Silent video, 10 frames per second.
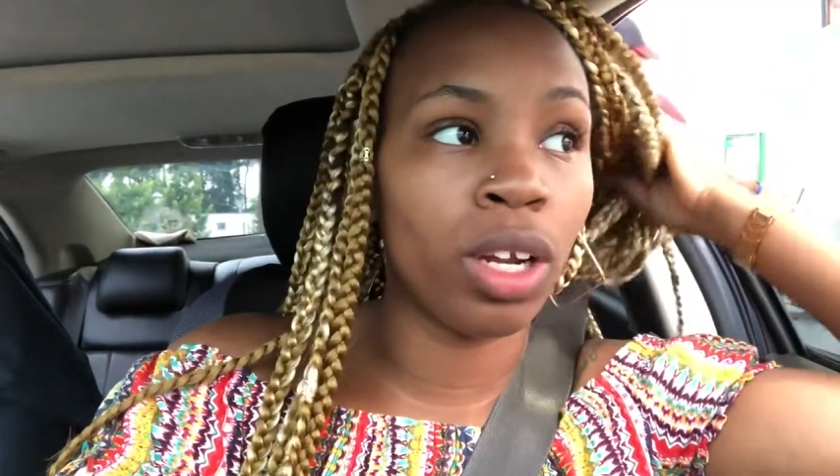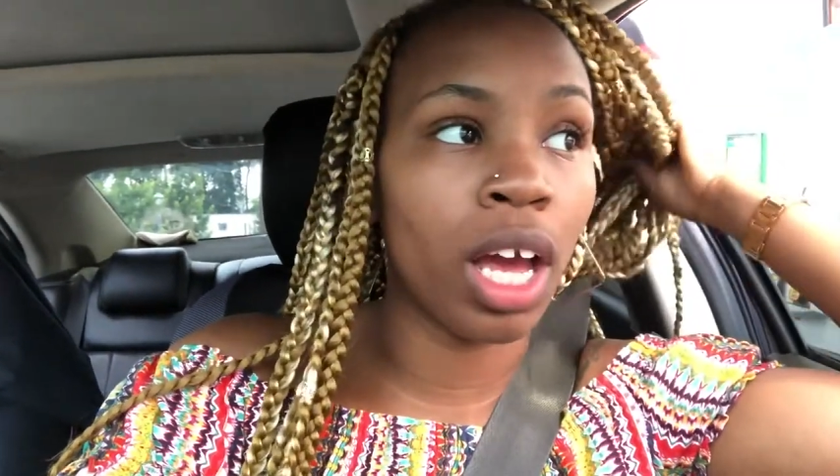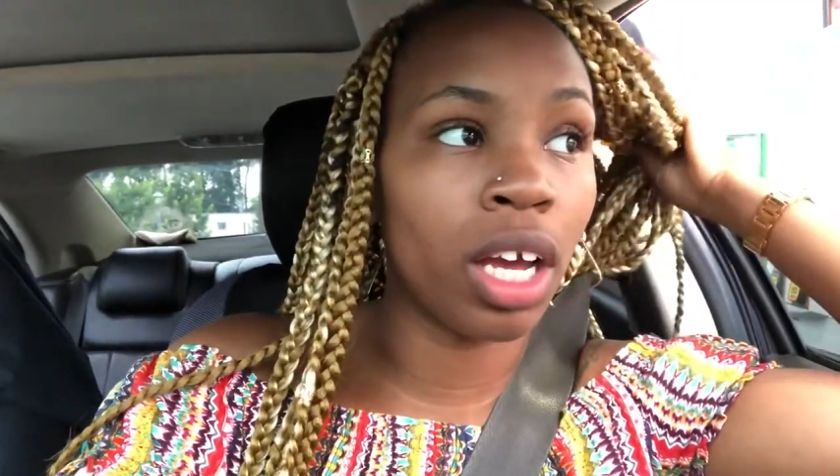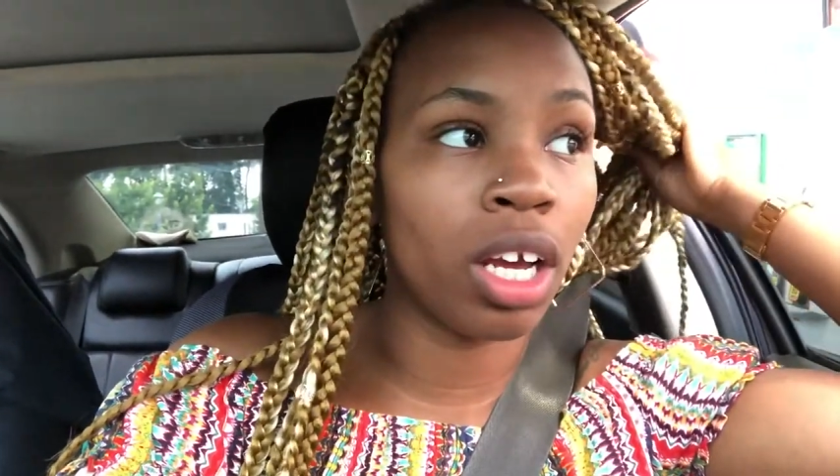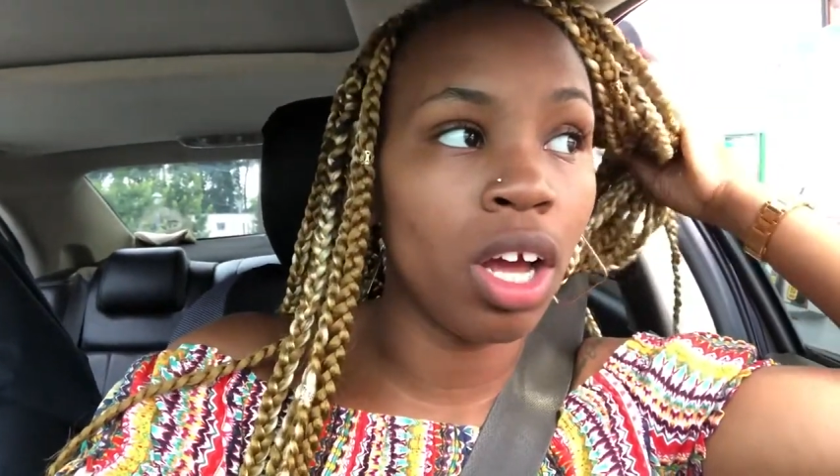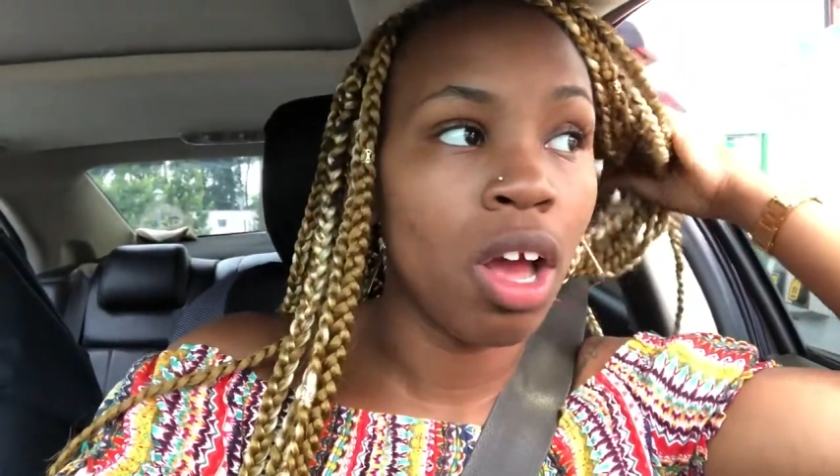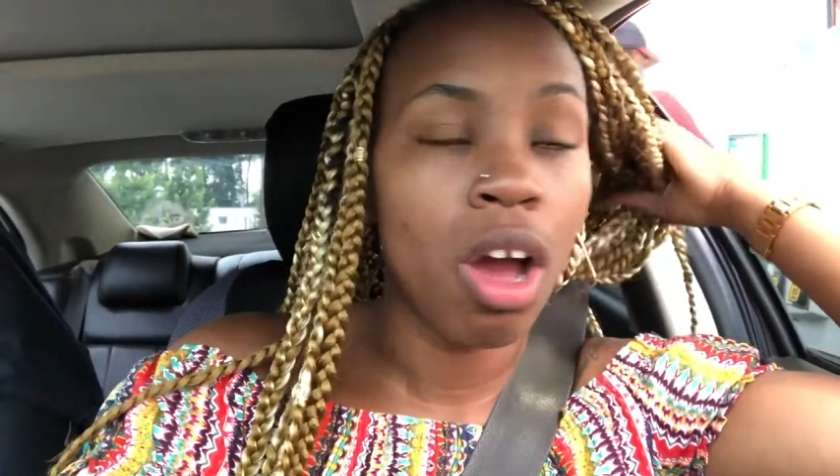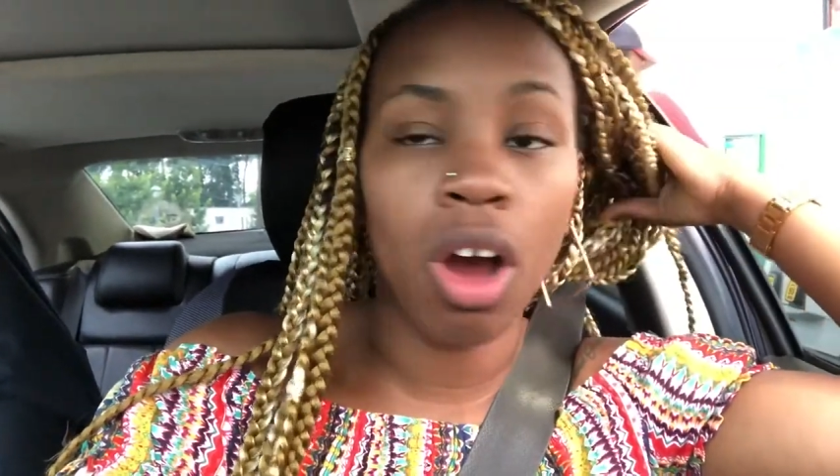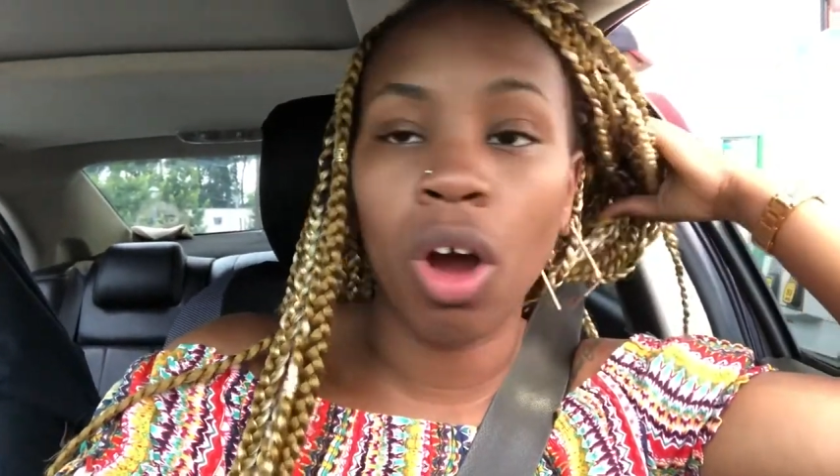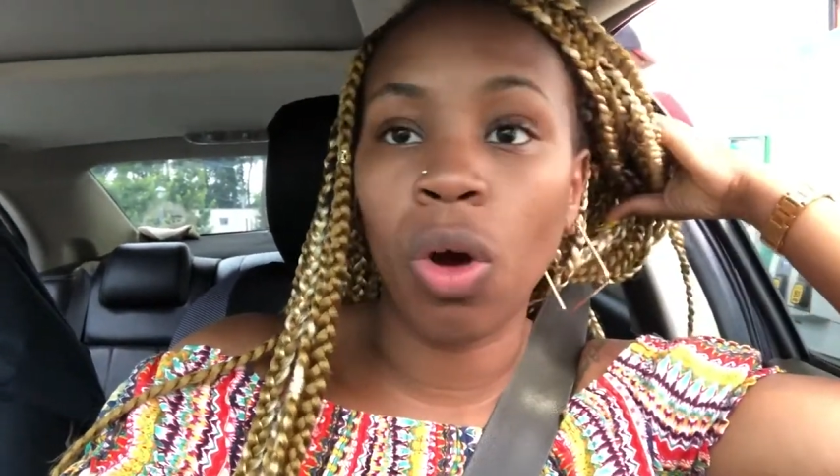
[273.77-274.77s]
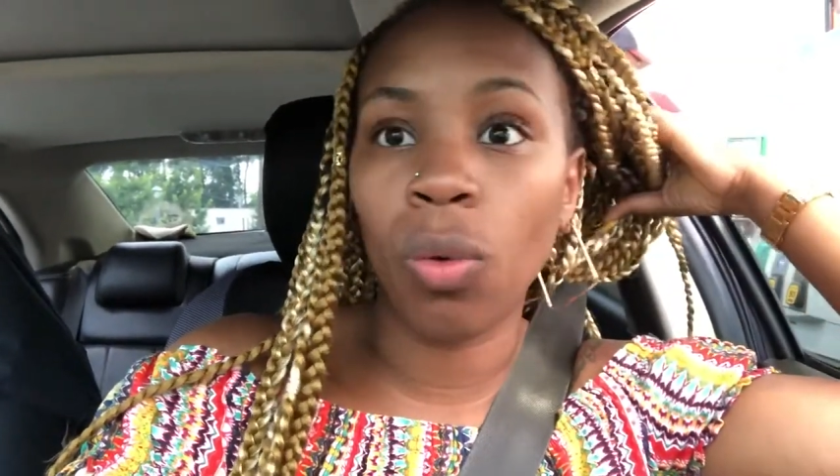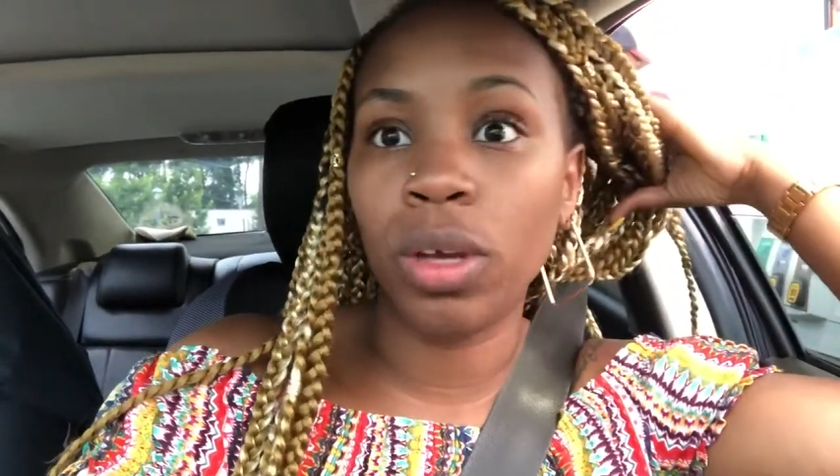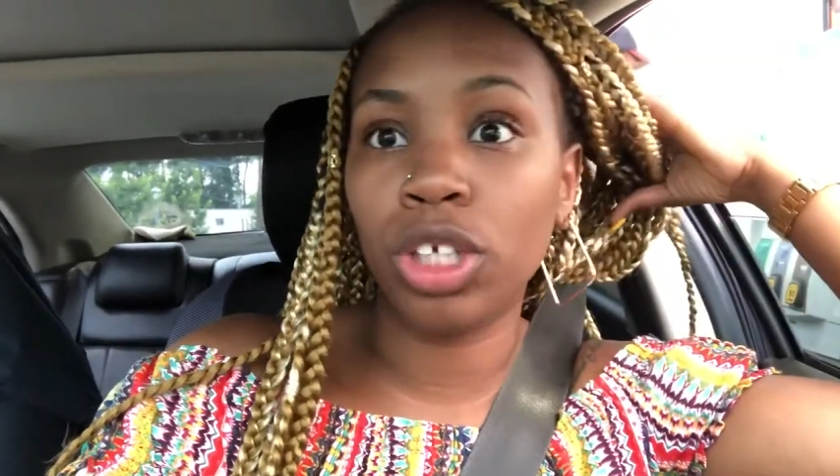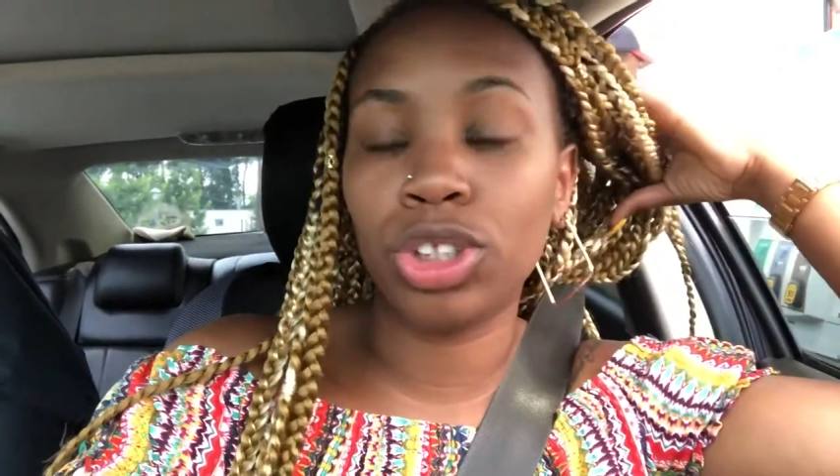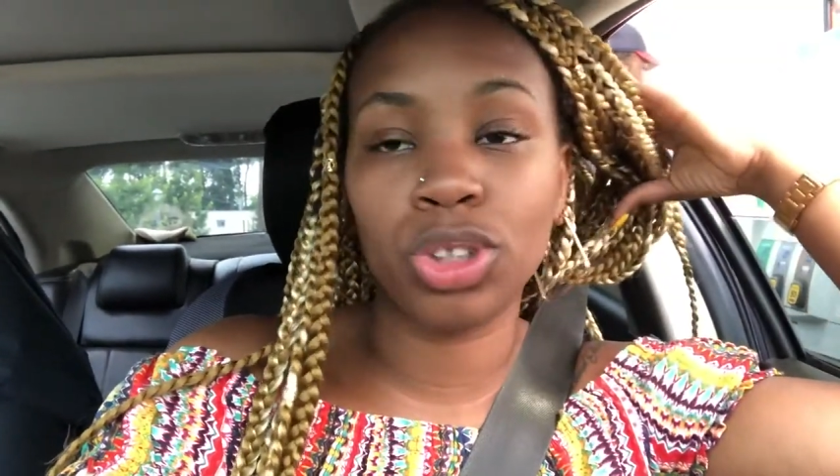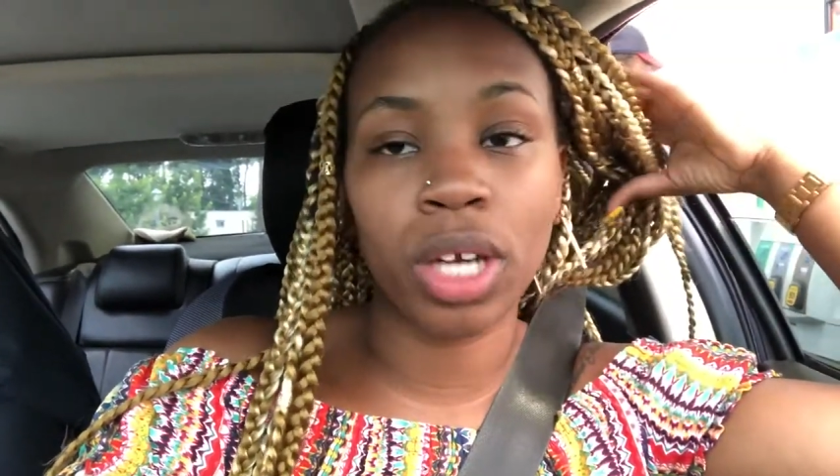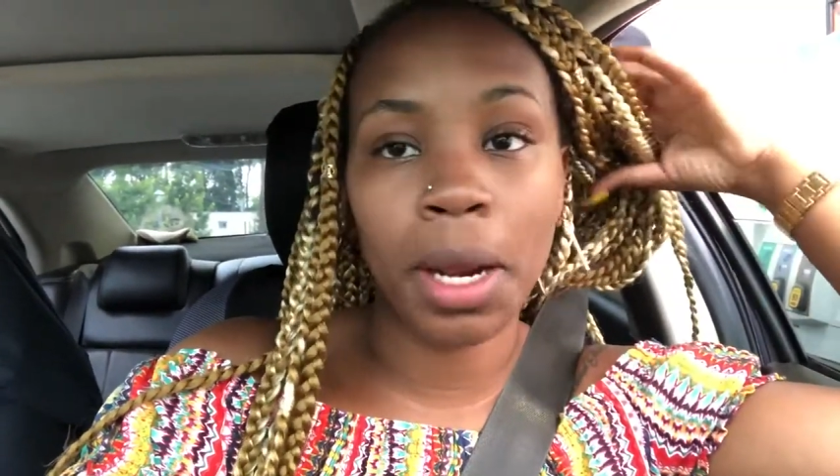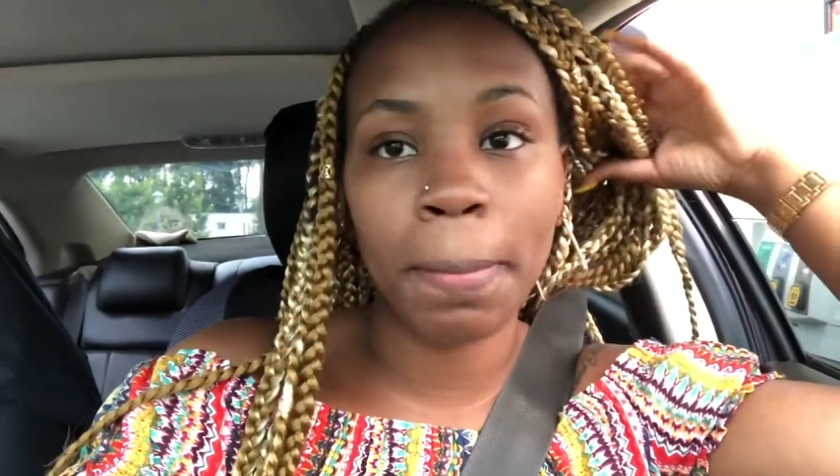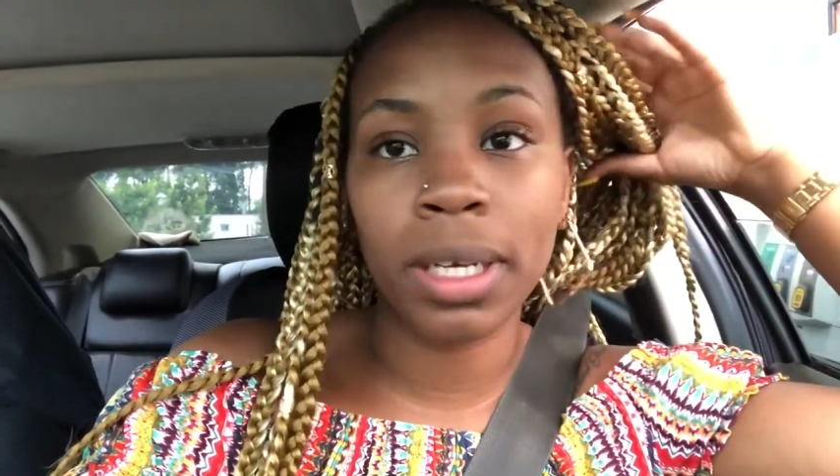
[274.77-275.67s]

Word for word: like a whole week straight,